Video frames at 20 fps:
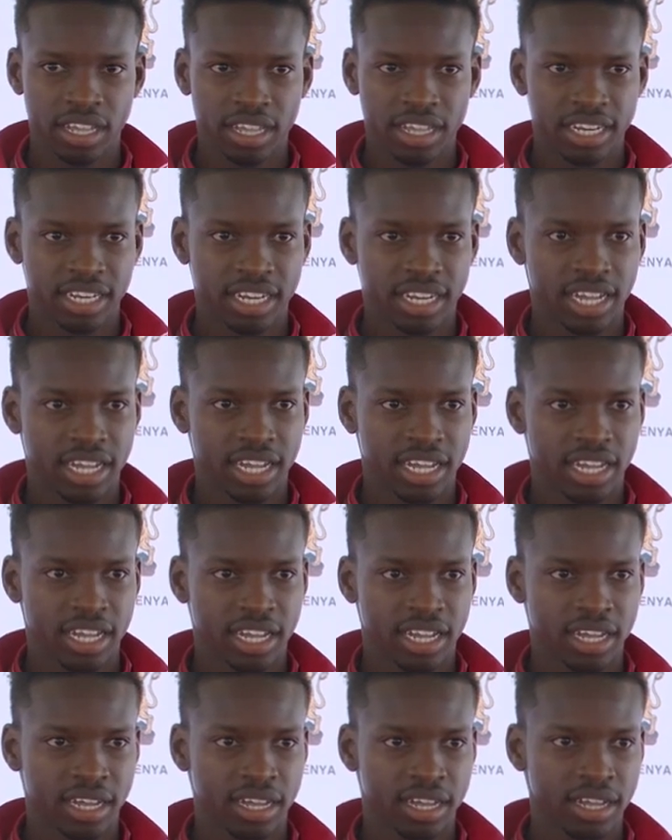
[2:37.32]
and
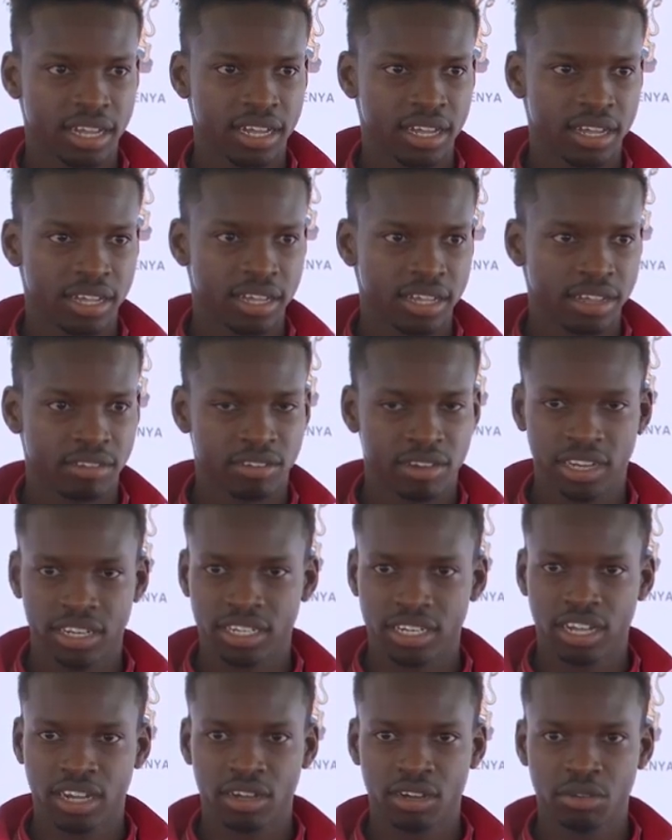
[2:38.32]
right
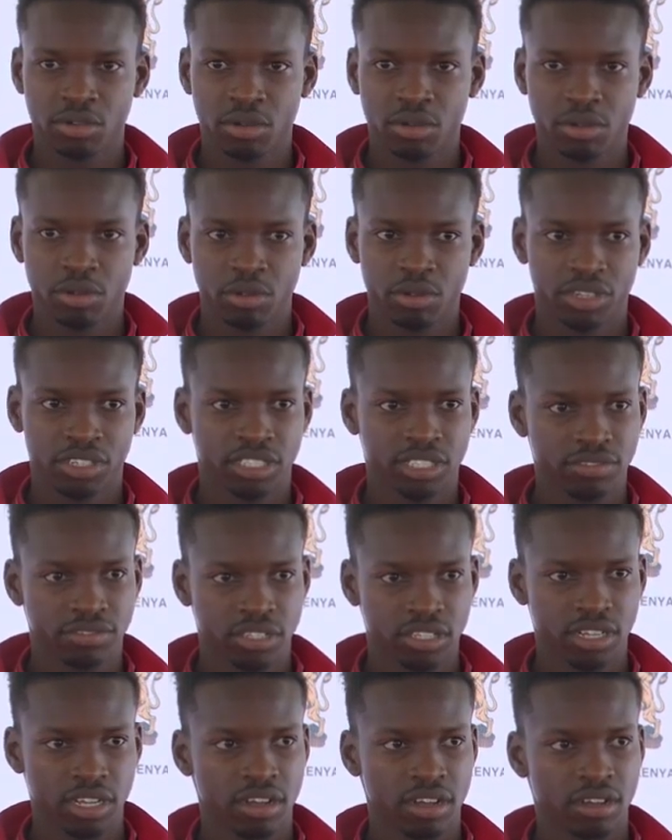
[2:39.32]
now we are
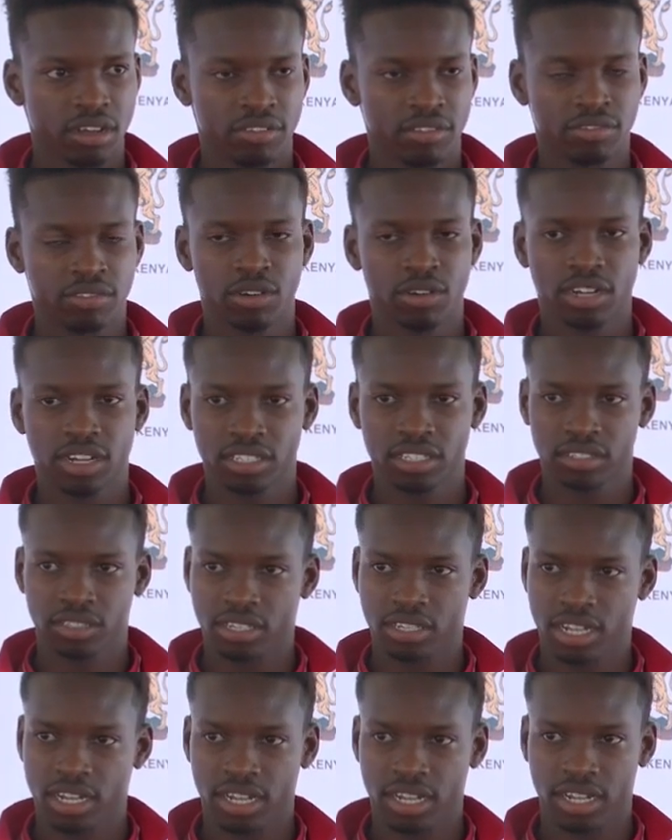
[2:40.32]
shifting our
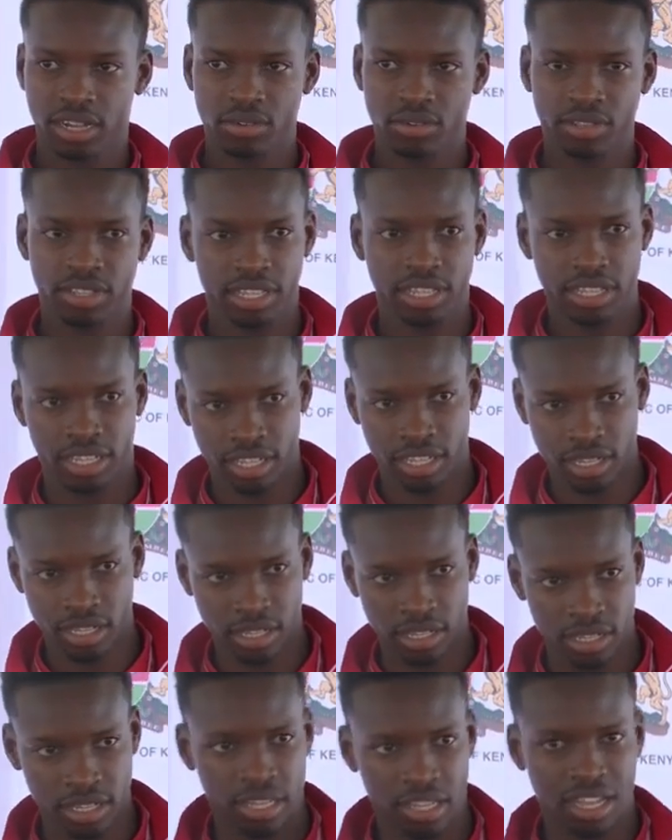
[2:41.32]
focus on the
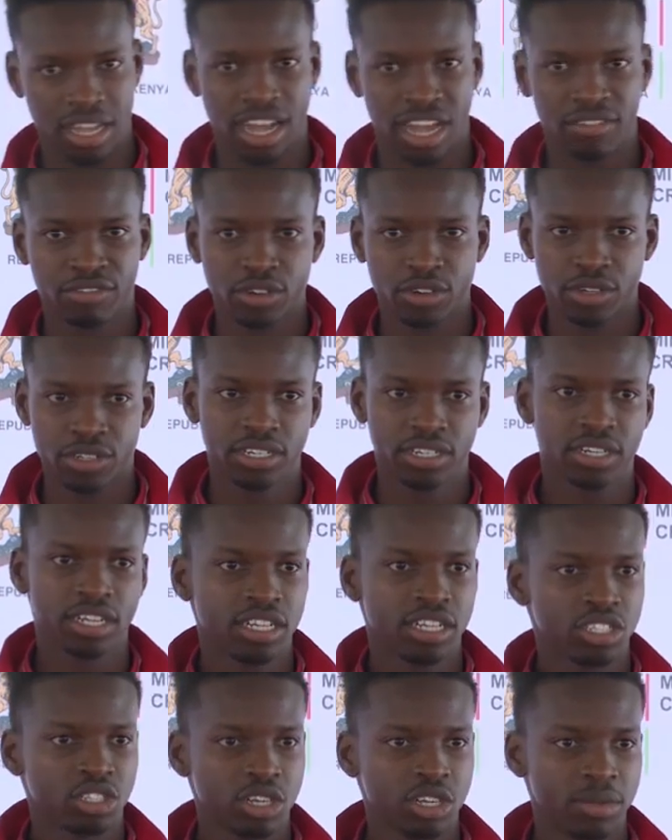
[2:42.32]
AFCON
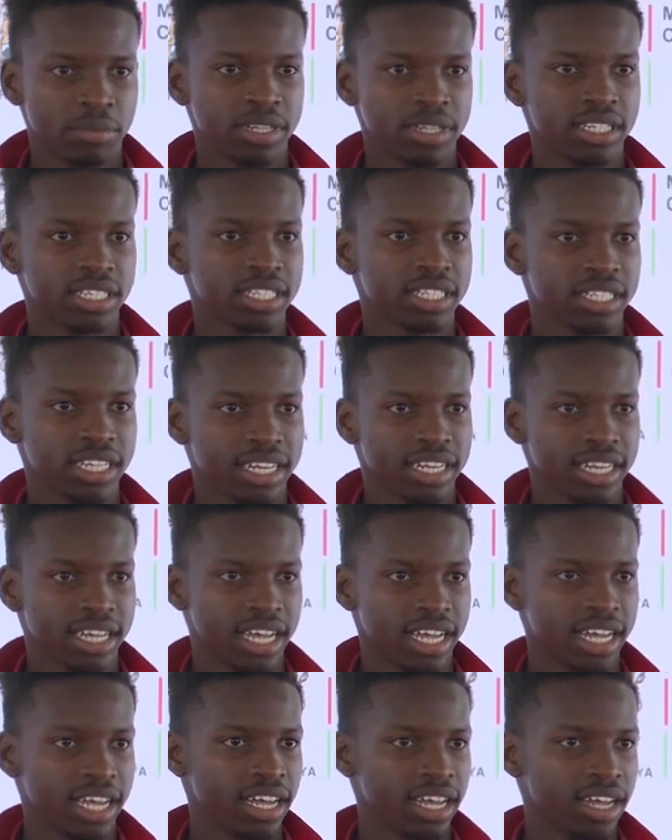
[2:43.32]
tournament and
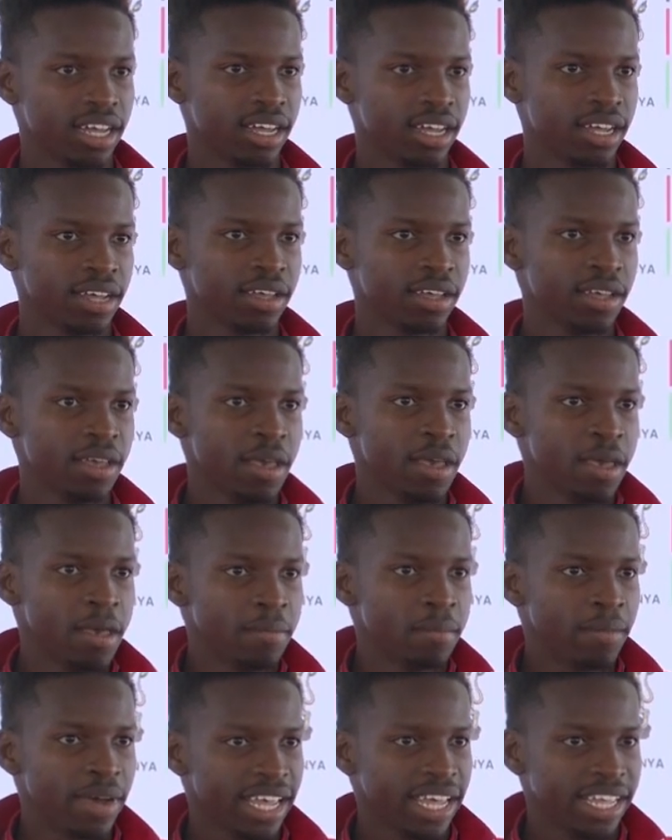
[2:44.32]

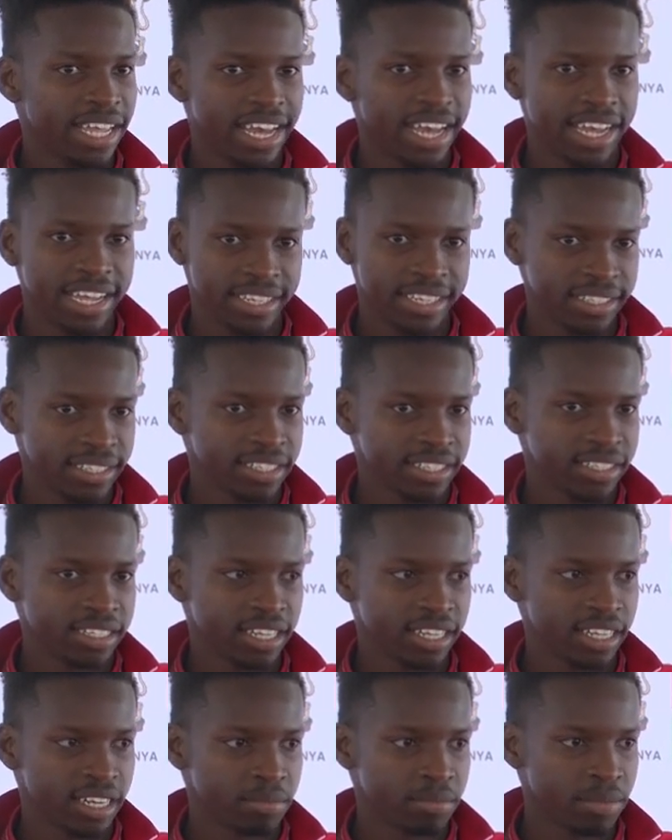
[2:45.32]
my
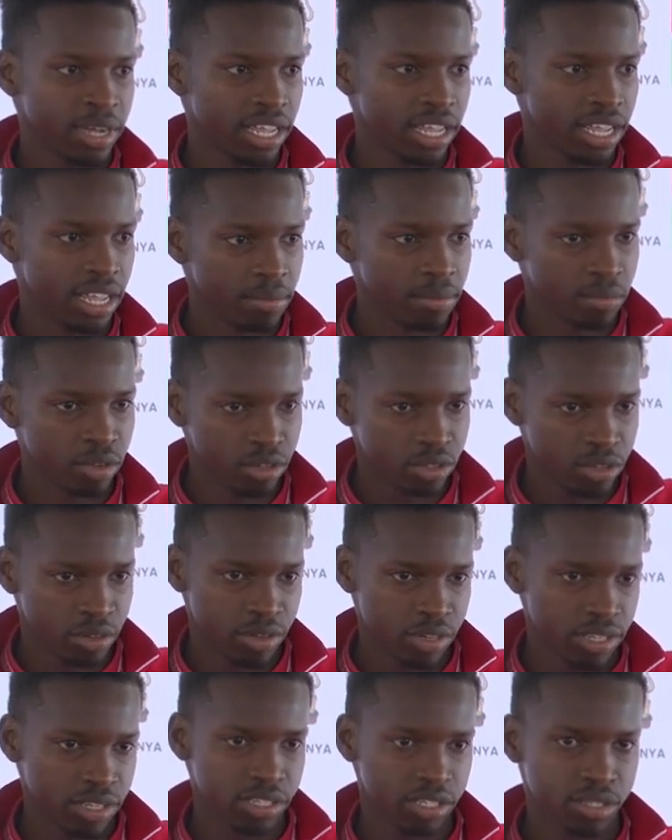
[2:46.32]
urge and my humble
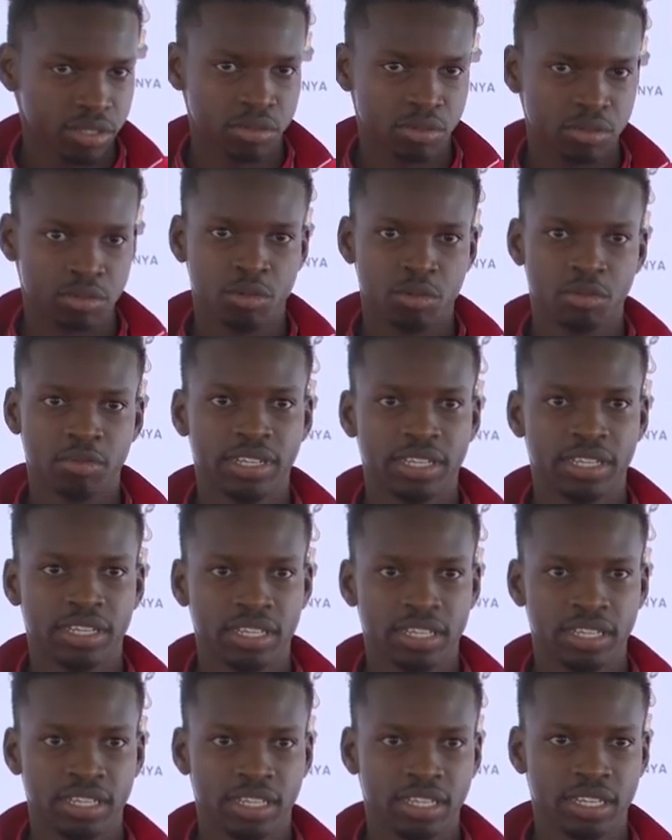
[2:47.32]
request will
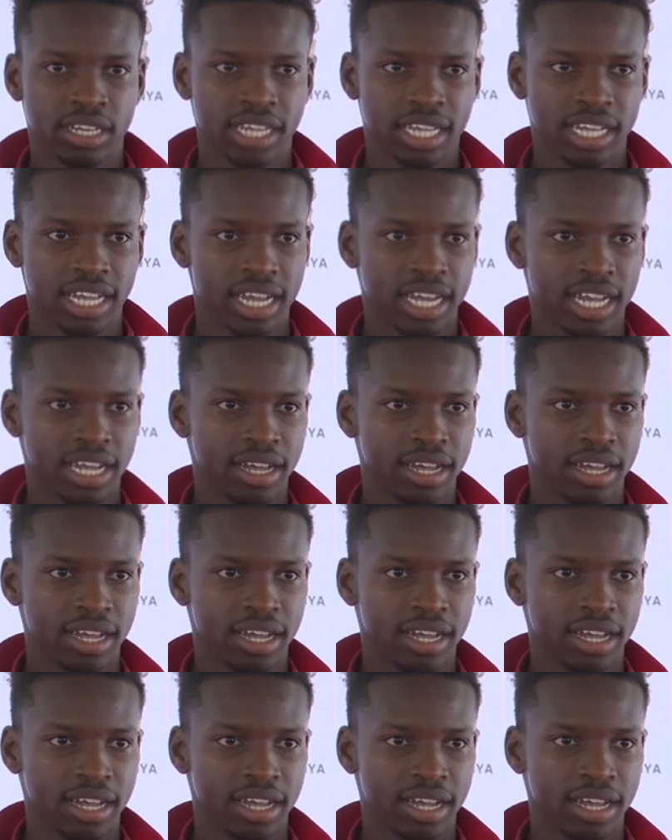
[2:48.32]
be like